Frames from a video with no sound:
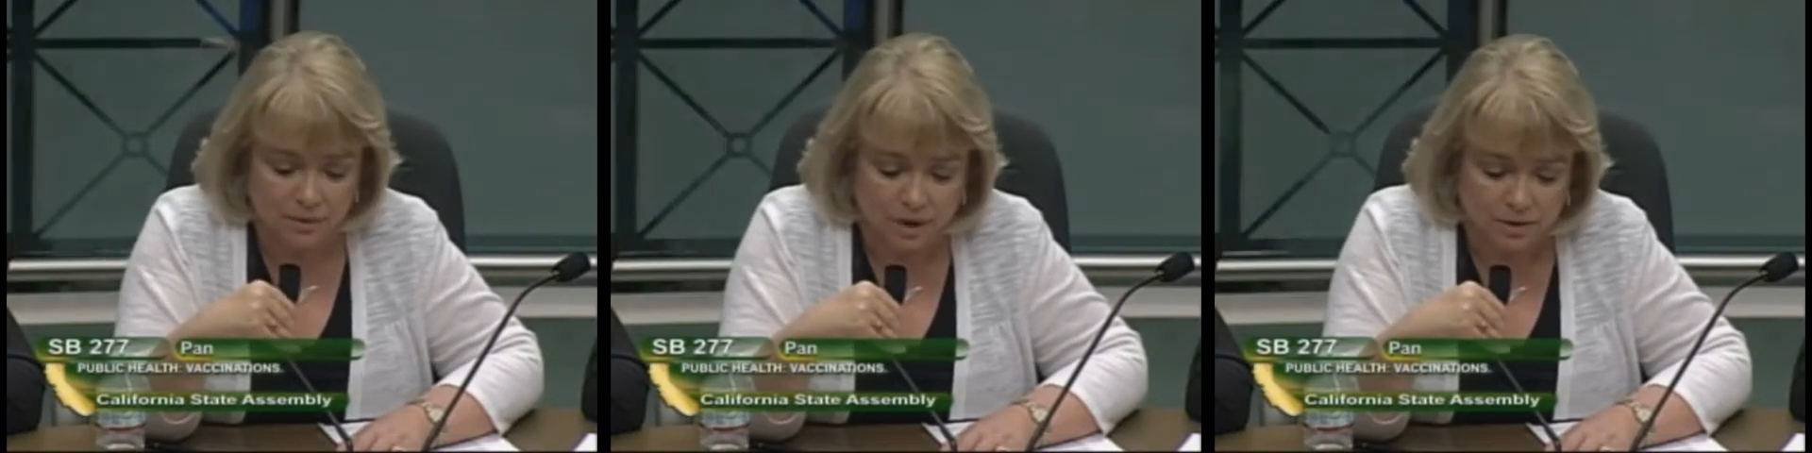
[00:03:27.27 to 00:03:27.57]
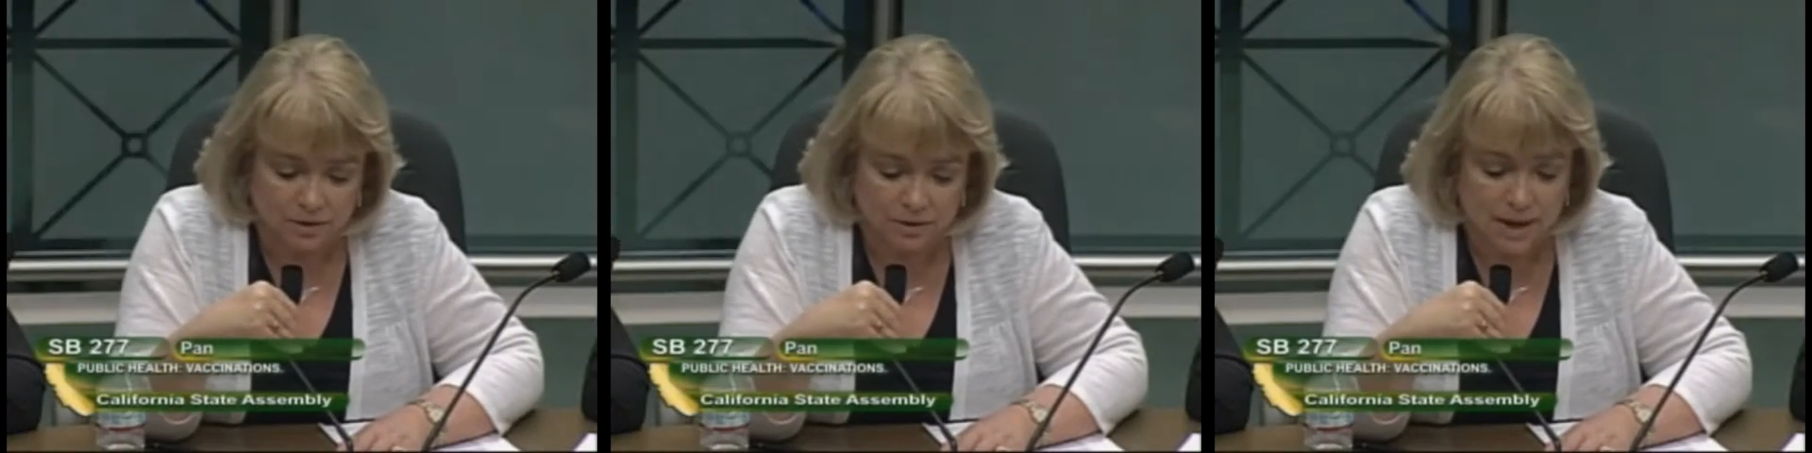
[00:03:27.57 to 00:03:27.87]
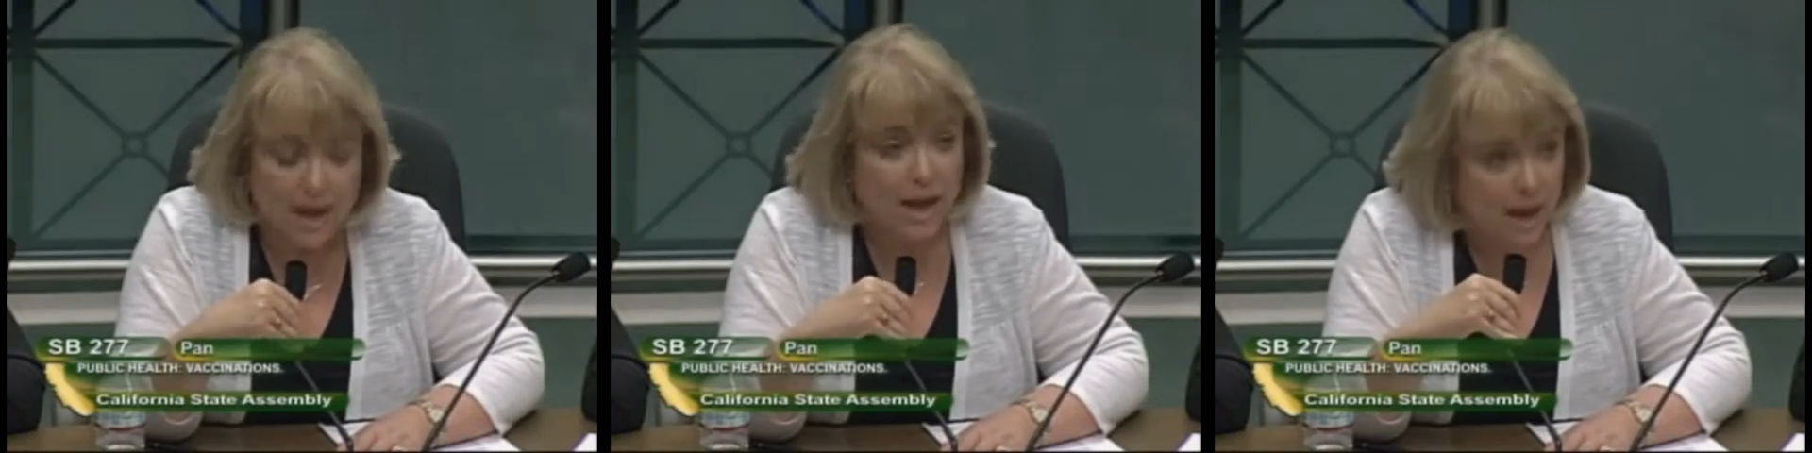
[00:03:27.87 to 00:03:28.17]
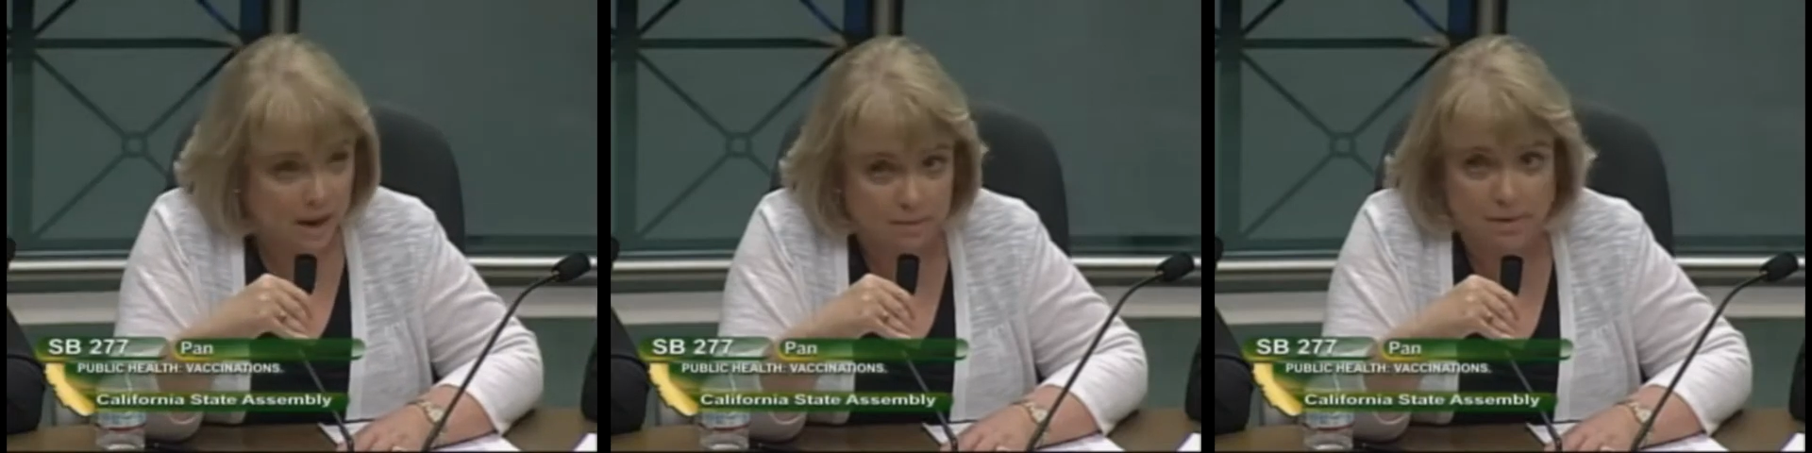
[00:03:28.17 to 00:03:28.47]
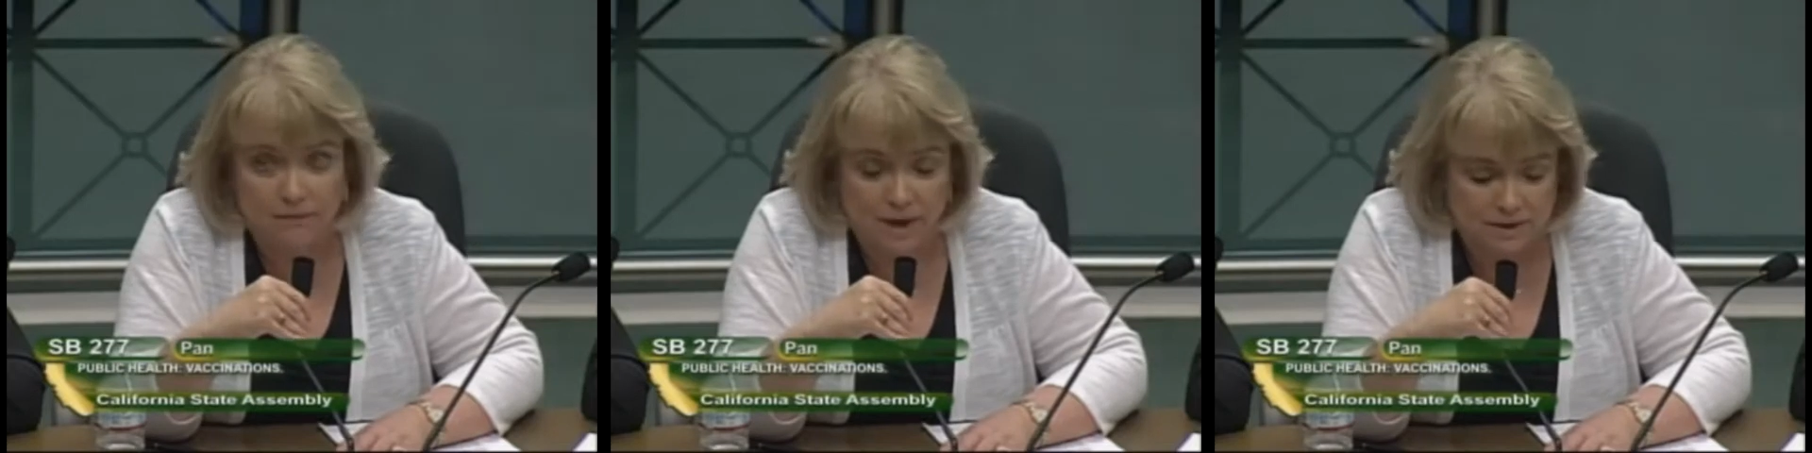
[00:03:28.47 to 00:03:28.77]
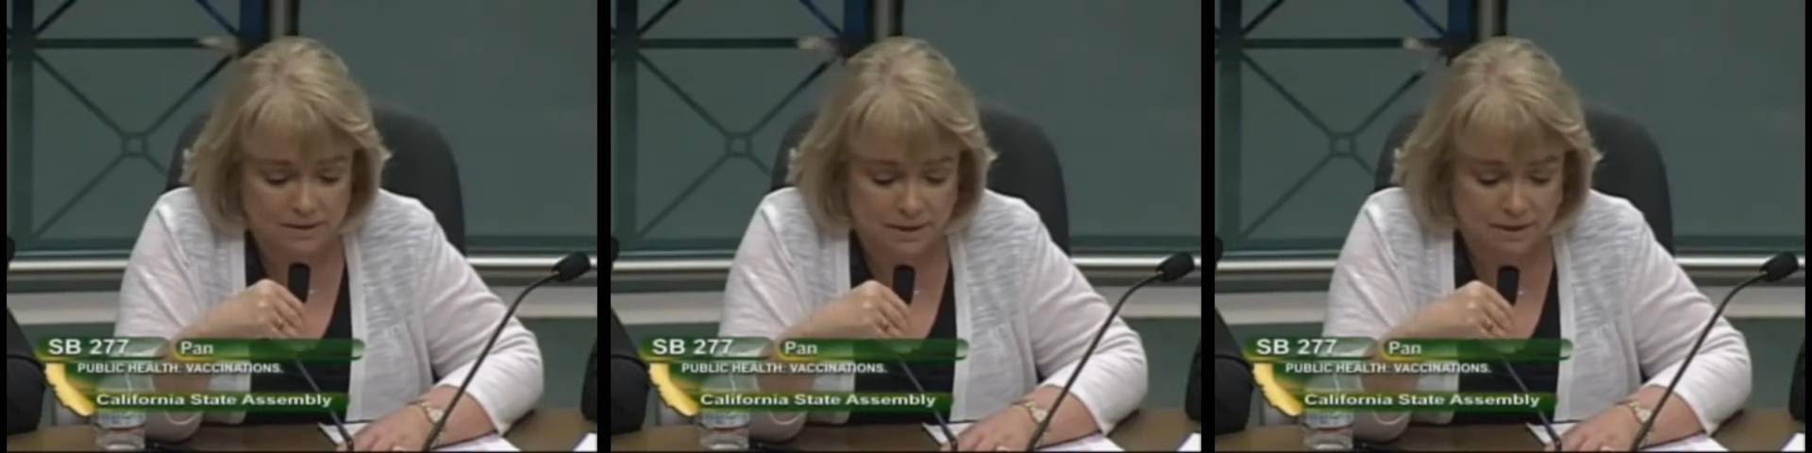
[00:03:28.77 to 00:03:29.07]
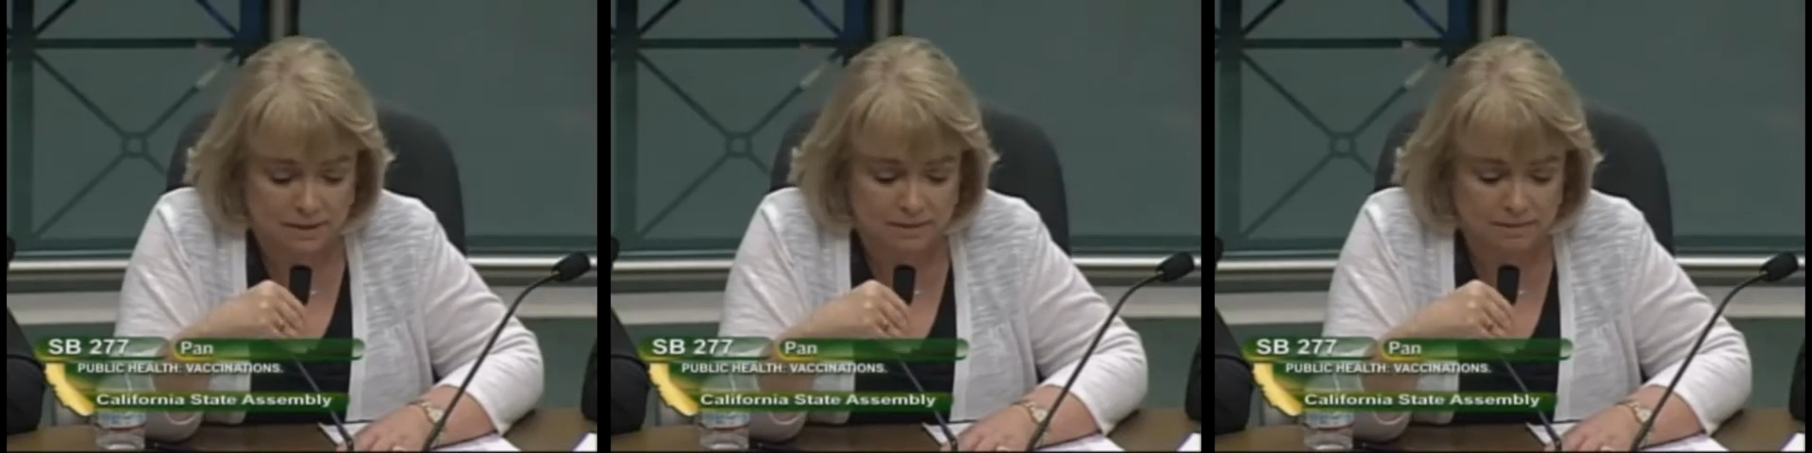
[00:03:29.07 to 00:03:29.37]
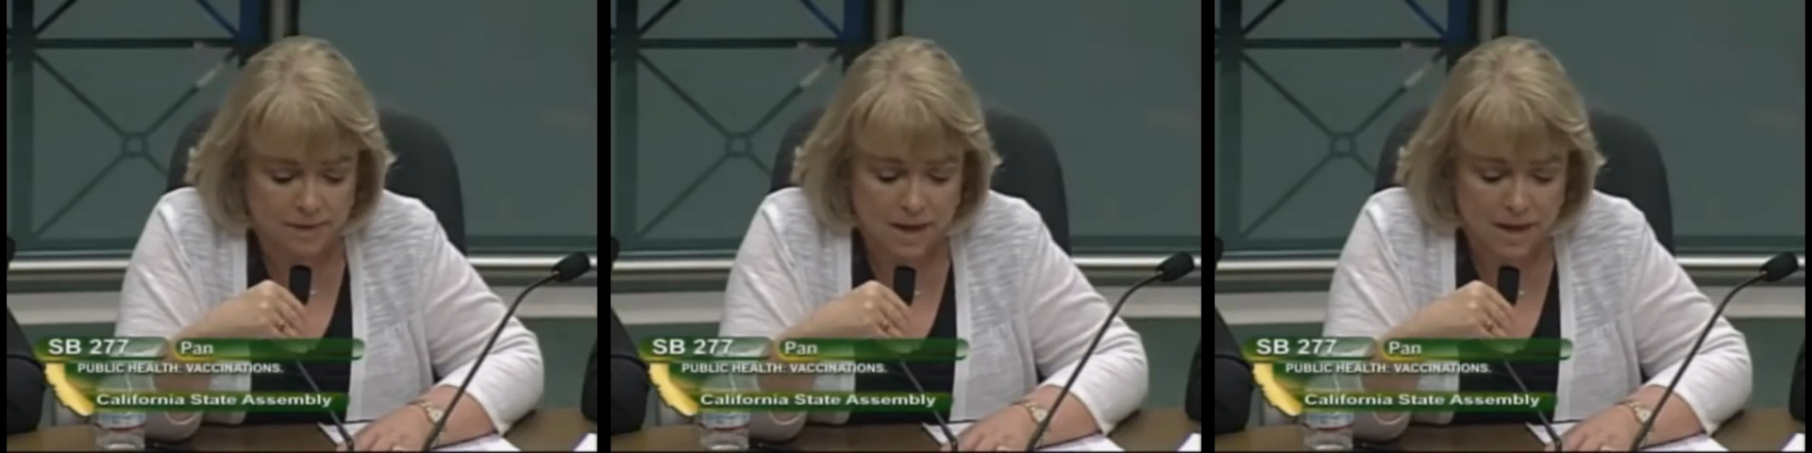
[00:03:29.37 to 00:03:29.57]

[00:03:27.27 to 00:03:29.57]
records had been vaccinated.